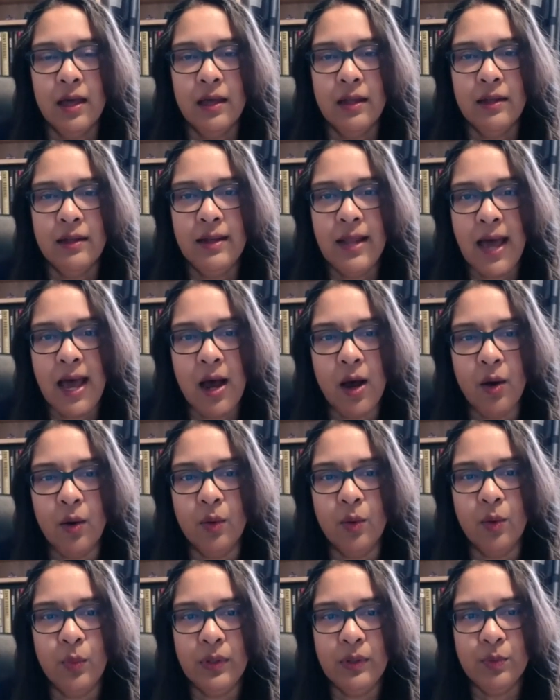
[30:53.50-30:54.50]
Now,
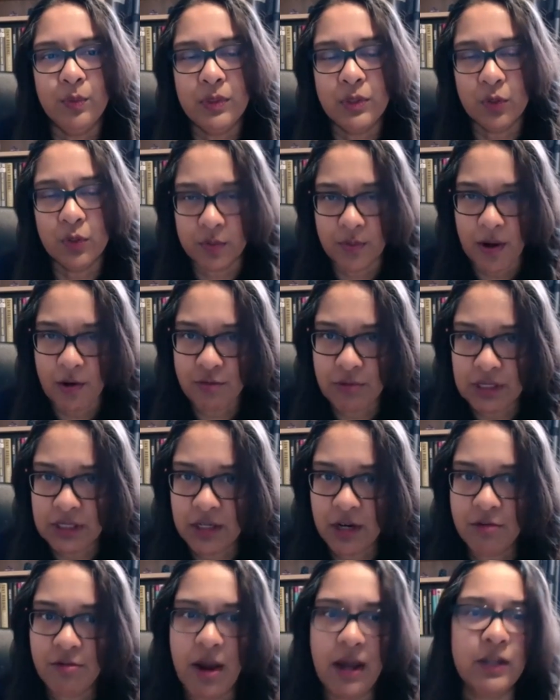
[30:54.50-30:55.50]
we, we talked about
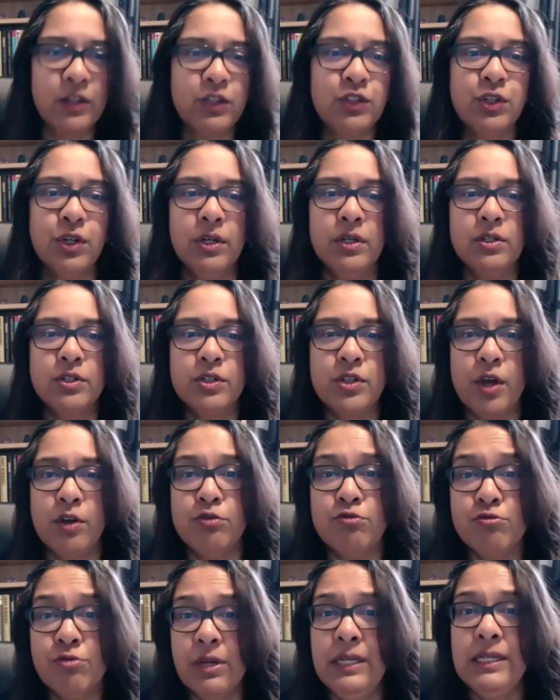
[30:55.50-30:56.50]
redirection. So
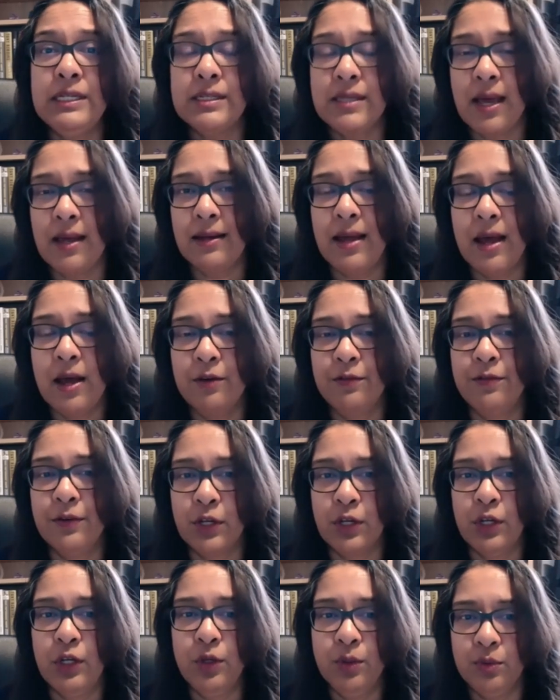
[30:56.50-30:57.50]
reset now for
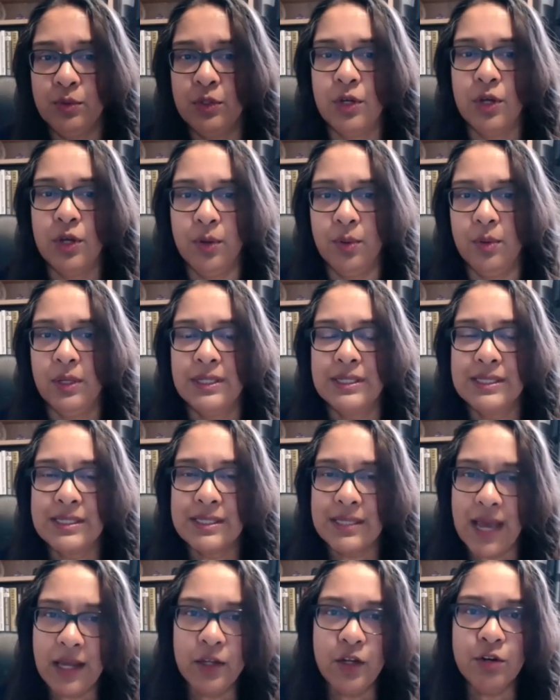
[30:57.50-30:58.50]
Q2.
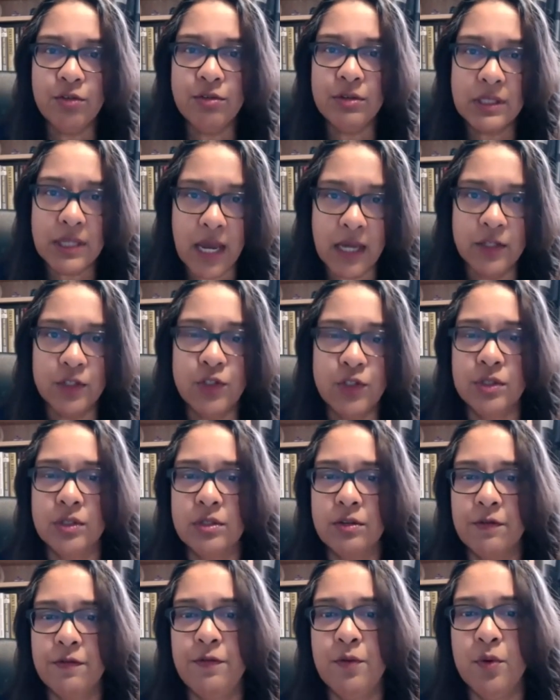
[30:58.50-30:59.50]
Set your intentions
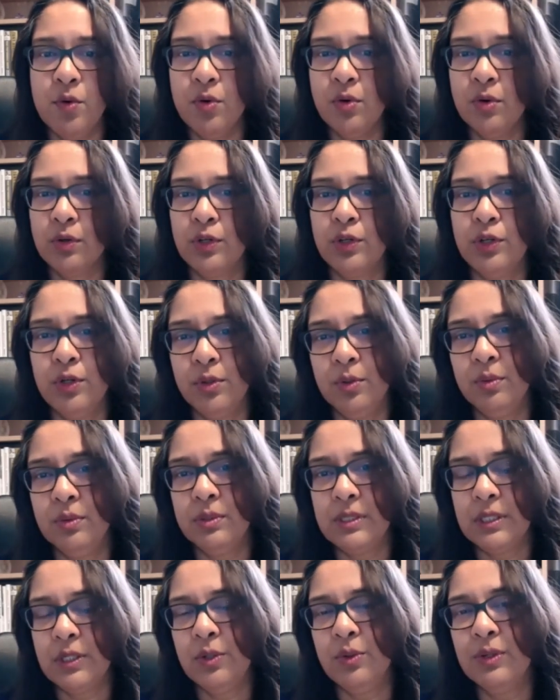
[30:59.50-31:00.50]
for
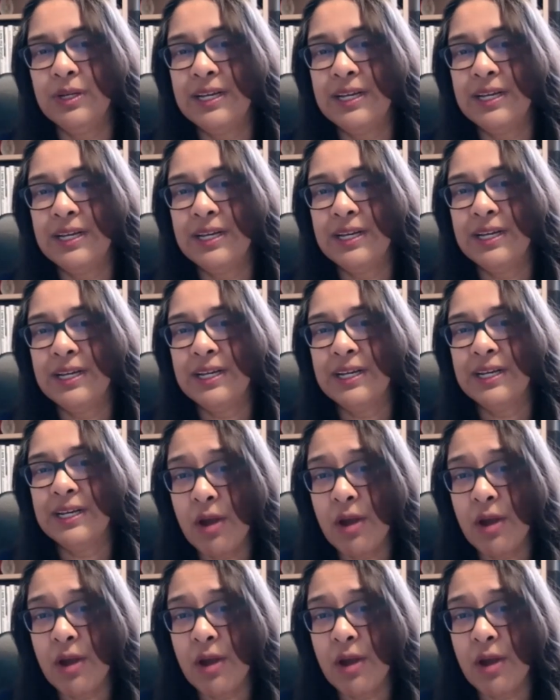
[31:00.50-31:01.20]
Q2. Create